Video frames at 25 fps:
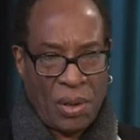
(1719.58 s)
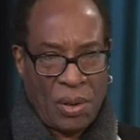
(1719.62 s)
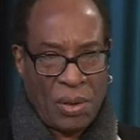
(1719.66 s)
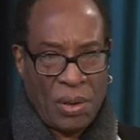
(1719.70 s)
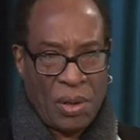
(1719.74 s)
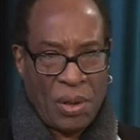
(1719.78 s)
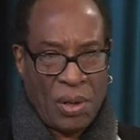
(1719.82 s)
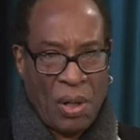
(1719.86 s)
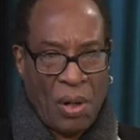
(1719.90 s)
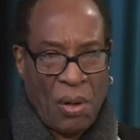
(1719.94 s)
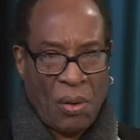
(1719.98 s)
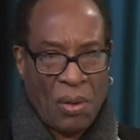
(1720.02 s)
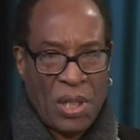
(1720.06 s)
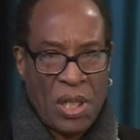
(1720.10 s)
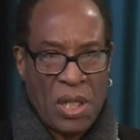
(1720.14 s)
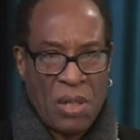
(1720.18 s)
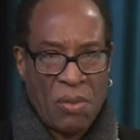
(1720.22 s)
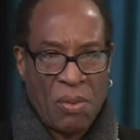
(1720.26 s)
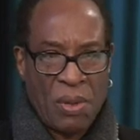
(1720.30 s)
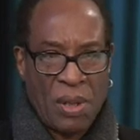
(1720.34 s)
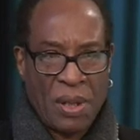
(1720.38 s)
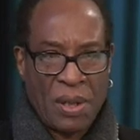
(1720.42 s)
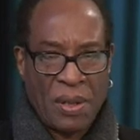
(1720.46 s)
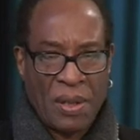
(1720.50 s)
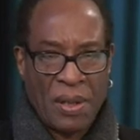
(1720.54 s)
You know, he
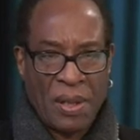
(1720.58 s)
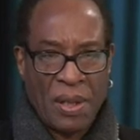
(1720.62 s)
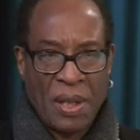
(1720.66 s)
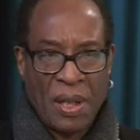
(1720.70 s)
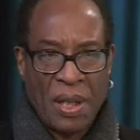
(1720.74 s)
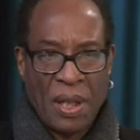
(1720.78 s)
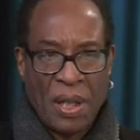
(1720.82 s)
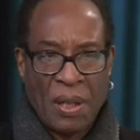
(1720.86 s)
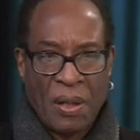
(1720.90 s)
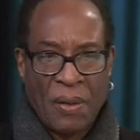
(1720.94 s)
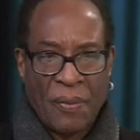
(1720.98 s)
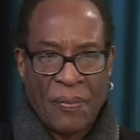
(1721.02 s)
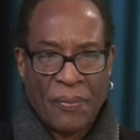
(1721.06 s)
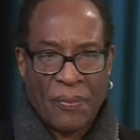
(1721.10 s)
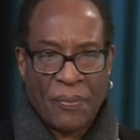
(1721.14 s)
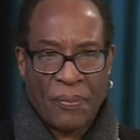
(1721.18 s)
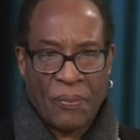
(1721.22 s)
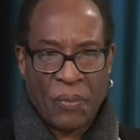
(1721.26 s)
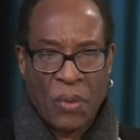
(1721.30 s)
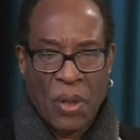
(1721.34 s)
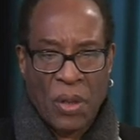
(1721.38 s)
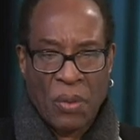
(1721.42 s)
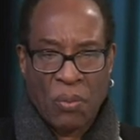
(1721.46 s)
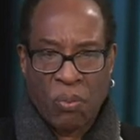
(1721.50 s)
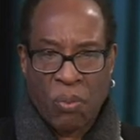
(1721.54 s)
would,
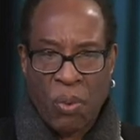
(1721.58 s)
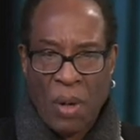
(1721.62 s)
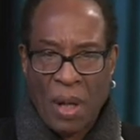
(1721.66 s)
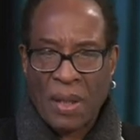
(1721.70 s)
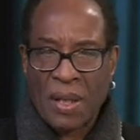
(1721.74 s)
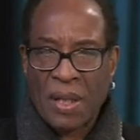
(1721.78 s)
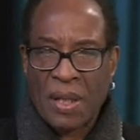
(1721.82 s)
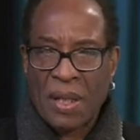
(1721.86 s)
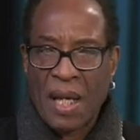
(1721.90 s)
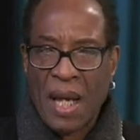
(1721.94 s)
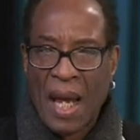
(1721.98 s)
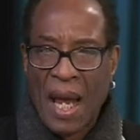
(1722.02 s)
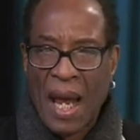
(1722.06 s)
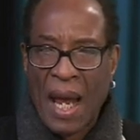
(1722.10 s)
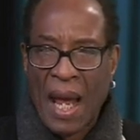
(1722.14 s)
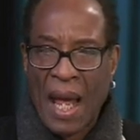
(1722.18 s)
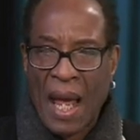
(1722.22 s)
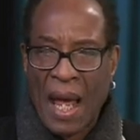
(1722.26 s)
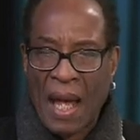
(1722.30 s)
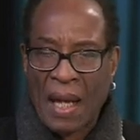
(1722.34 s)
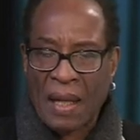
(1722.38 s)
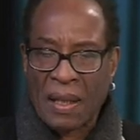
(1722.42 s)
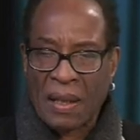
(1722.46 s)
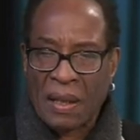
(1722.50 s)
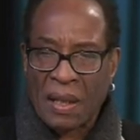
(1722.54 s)
with what he
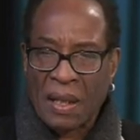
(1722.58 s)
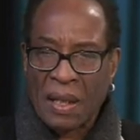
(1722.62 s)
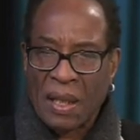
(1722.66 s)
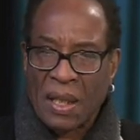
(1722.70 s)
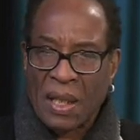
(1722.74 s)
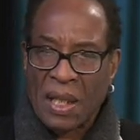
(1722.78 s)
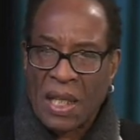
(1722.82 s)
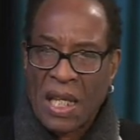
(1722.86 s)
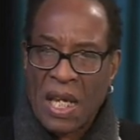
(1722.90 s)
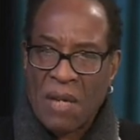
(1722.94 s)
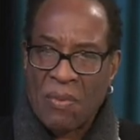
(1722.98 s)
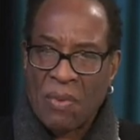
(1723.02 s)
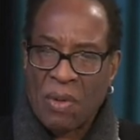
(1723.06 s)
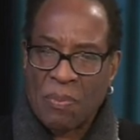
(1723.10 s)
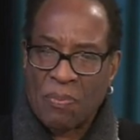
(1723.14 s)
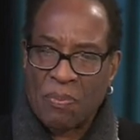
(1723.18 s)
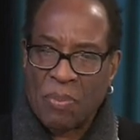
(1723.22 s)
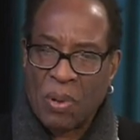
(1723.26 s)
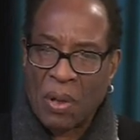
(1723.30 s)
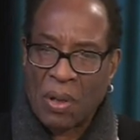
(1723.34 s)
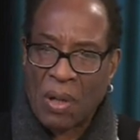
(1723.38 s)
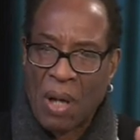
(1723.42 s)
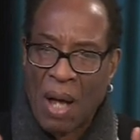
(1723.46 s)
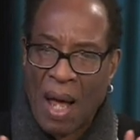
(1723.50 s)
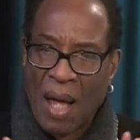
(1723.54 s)
had, he would
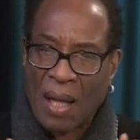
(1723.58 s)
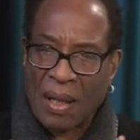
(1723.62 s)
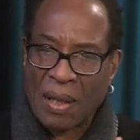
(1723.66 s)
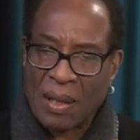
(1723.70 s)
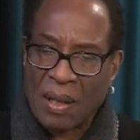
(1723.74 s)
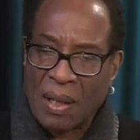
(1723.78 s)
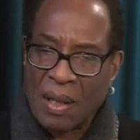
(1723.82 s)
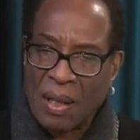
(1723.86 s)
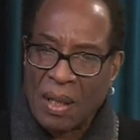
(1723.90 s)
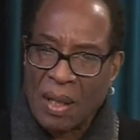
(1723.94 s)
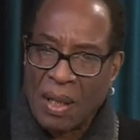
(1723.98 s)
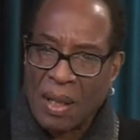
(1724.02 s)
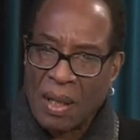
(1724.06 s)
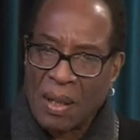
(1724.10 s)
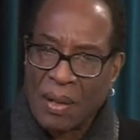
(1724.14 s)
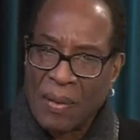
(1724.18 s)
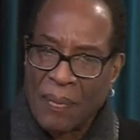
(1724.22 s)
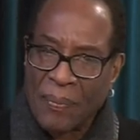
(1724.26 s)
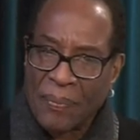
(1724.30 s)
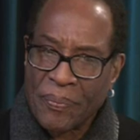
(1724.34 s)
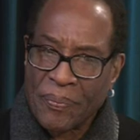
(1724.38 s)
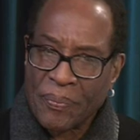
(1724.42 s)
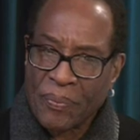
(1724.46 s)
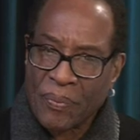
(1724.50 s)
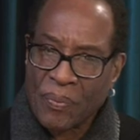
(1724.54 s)
put on
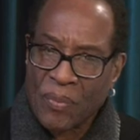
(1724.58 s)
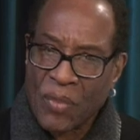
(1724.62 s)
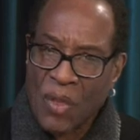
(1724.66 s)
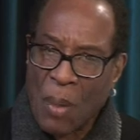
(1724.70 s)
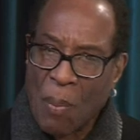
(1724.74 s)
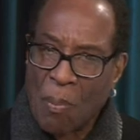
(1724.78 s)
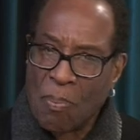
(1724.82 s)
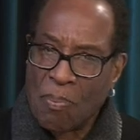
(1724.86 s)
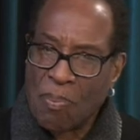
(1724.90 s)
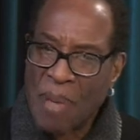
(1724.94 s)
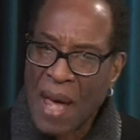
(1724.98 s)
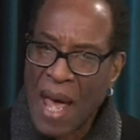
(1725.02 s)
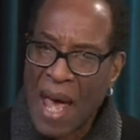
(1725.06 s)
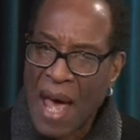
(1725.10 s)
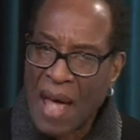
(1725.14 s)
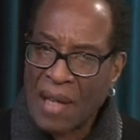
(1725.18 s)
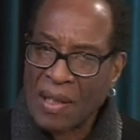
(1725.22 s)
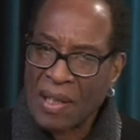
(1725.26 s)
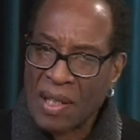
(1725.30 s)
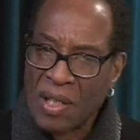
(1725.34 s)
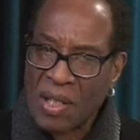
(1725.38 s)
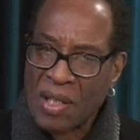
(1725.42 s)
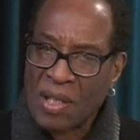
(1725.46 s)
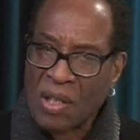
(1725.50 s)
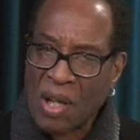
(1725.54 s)
the
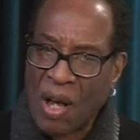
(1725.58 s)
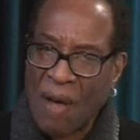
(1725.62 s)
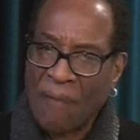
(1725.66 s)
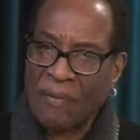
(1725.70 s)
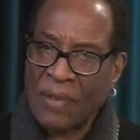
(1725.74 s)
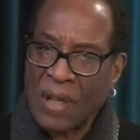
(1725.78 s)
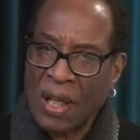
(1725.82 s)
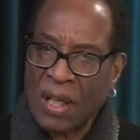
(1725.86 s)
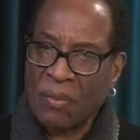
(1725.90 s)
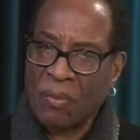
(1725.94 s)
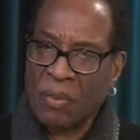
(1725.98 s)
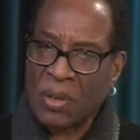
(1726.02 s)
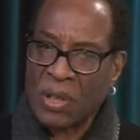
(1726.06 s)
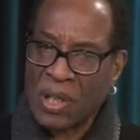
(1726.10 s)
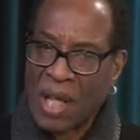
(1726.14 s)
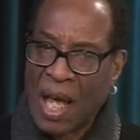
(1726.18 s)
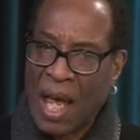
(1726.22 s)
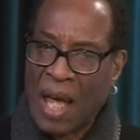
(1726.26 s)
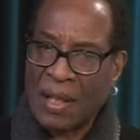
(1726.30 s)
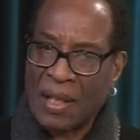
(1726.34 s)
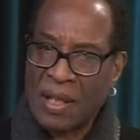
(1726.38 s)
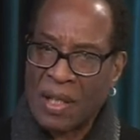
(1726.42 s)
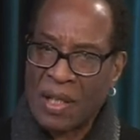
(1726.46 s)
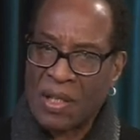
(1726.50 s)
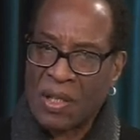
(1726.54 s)
baddest stuff that was
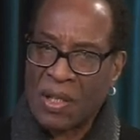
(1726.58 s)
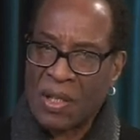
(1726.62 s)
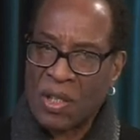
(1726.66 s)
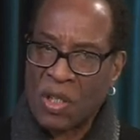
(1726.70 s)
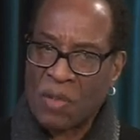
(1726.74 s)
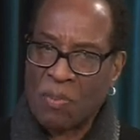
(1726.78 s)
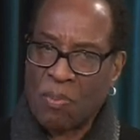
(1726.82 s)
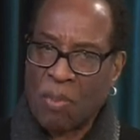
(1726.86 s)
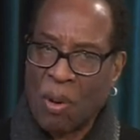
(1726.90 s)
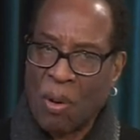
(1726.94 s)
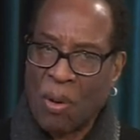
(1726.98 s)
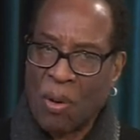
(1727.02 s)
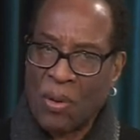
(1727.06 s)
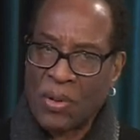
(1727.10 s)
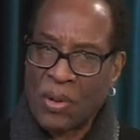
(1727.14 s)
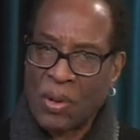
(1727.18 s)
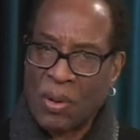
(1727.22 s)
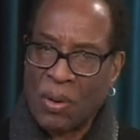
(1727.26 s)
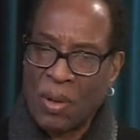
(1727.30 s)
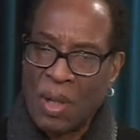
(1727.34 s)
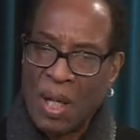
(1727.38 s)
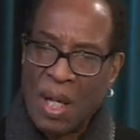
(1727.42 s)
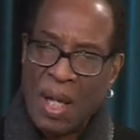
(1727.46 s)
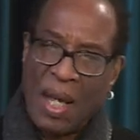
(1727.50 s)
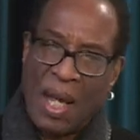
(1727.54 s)
at his
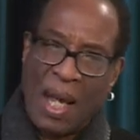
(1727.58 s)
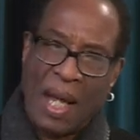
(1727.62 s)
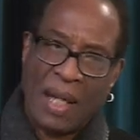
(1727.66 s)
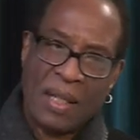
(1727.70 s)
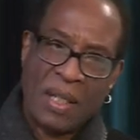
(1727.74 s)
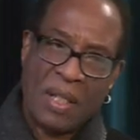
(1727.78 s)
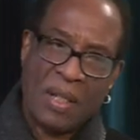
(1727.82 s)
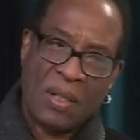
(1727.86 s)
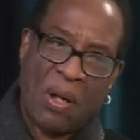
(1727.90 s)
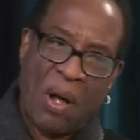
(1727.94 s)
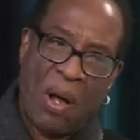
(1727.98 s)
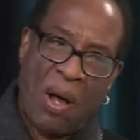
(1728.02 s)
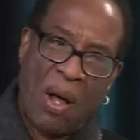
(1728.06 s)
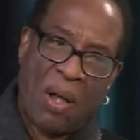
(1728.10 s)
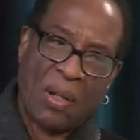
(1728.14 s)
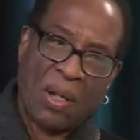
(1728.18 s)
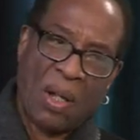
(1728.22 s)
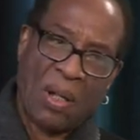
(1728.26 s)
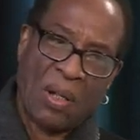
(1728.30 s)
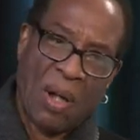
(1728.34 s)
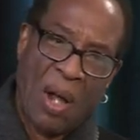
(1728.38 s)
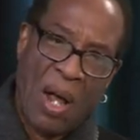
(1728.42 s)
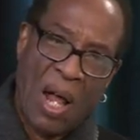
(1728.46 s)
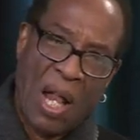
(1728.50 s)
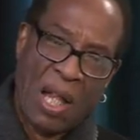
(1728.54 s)
disposal. And he called
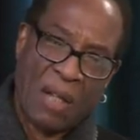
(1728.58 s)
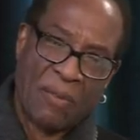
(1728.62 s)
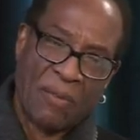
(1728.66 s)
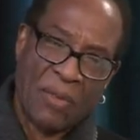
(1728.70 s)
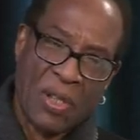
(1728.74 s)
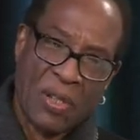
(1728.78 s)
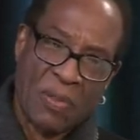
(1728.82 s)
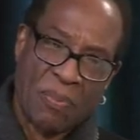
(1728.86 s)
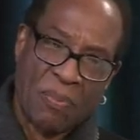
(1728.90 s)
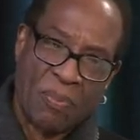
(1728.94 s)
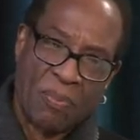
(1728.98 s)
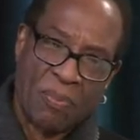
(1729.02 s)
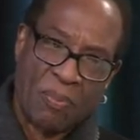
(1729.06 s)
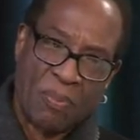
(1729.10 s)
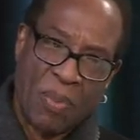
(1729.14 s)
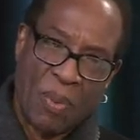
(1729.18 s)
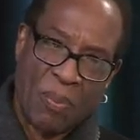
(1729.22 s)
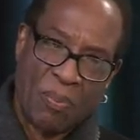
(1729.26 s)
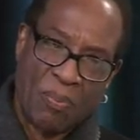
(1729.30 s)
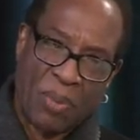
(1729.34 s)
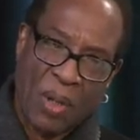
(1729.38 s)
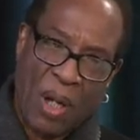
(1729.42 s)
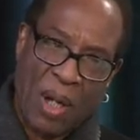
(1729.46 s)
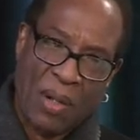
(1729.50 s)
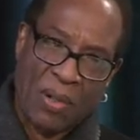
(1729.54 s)
on all of his
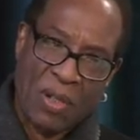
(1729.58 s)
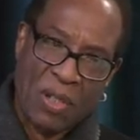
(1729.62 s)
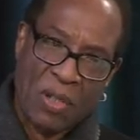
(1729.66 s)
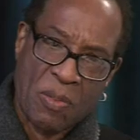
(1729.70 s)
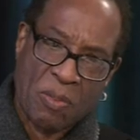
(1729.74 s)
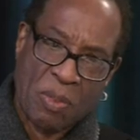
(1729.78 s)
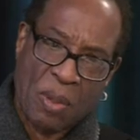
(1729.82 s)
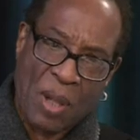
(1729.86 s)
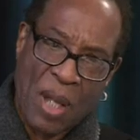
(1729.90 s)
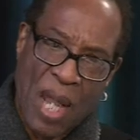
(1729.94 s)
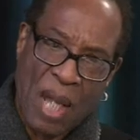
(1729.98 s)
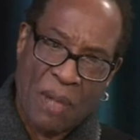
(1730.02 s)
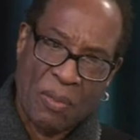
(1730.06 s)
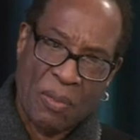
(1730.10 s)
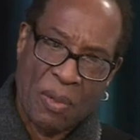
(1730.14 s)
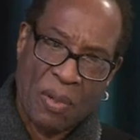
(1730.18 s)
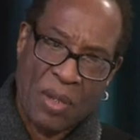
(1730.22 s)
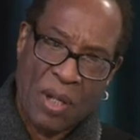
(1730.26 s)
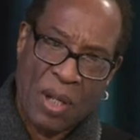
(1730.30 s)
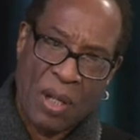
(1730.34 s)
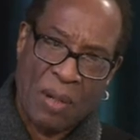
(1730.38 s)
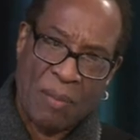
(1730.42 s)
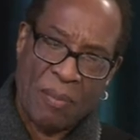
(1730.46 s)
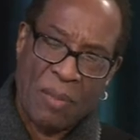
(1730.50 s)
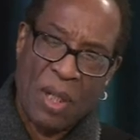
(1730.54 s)
brothers playing with
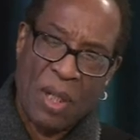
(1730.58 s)
him